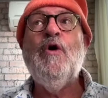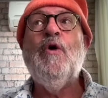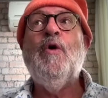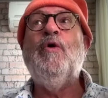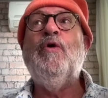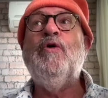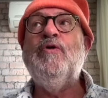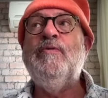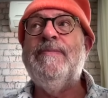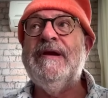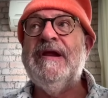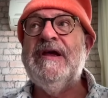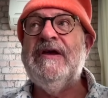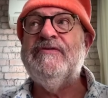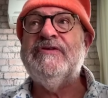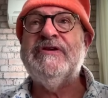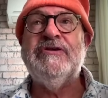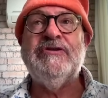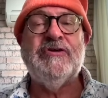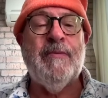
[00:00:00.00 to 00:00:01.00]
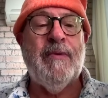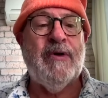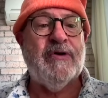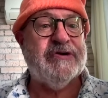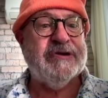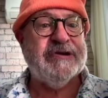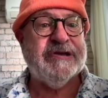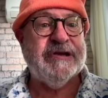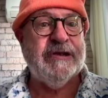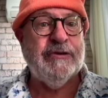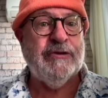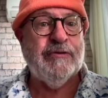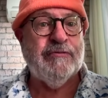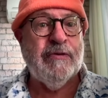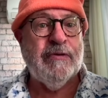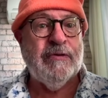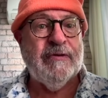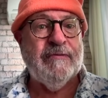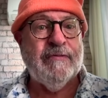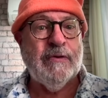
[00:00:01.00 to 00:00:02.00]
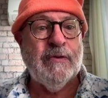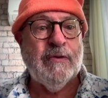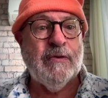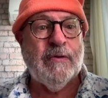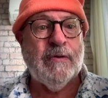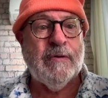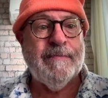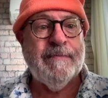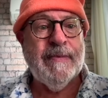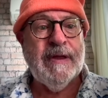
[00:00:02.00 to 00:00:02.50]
or who believes in democracy and the rule of law.